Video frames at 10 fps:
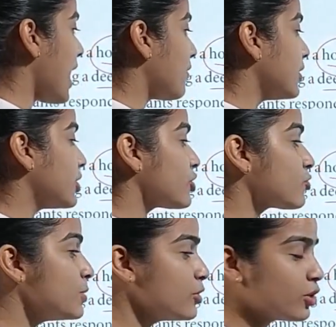a touch me
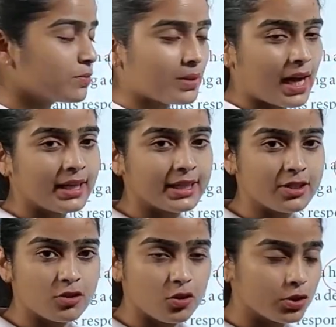not plant, is
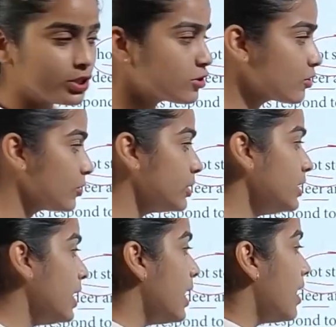slowly
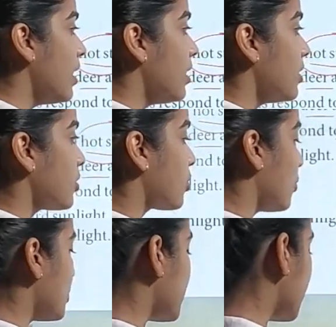close its